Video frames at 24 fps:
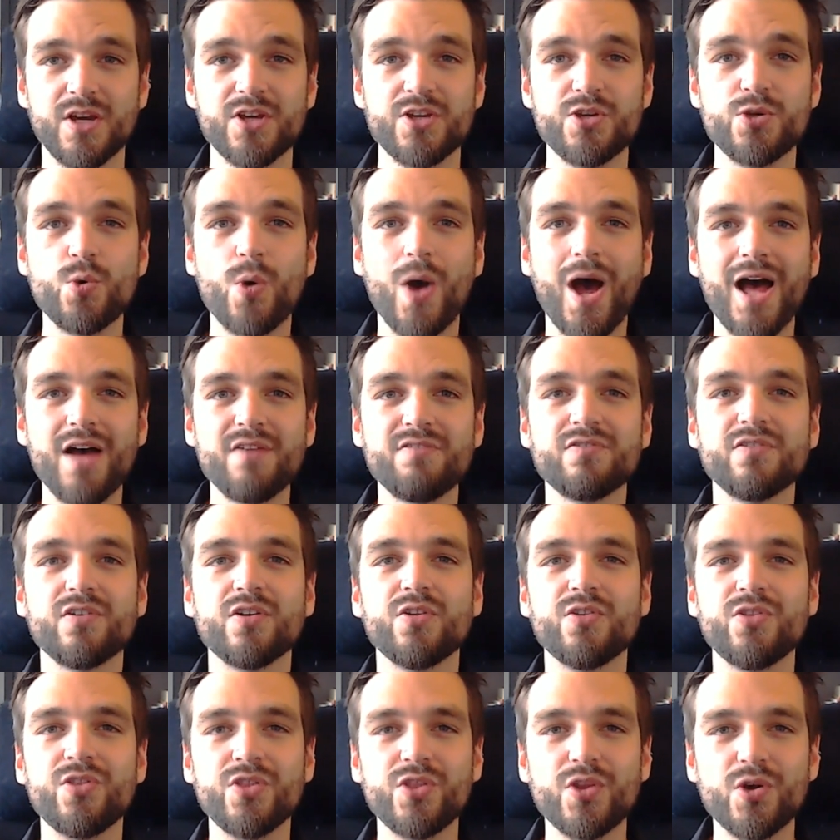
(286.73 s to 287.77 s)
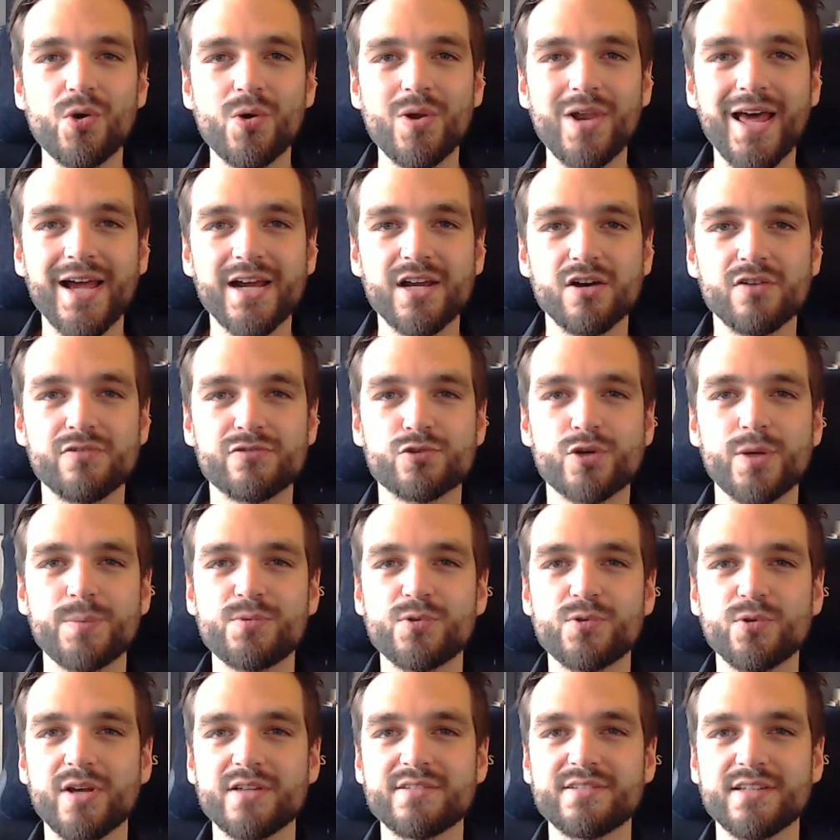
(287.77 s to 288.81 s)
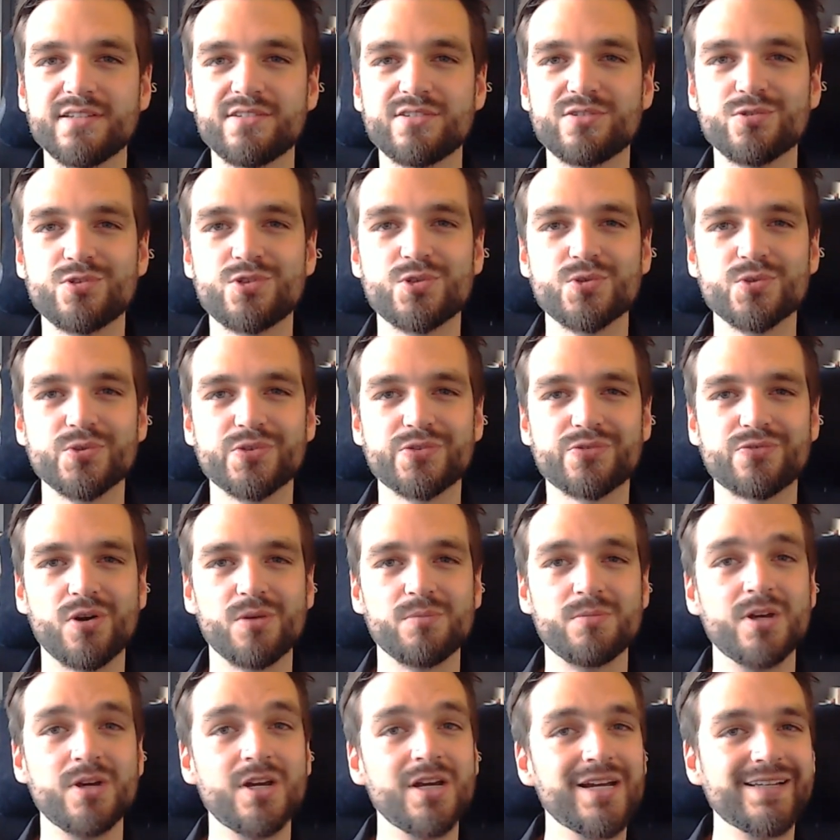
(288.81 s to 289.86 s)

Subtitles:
You have no lack of crypto assets to choose from.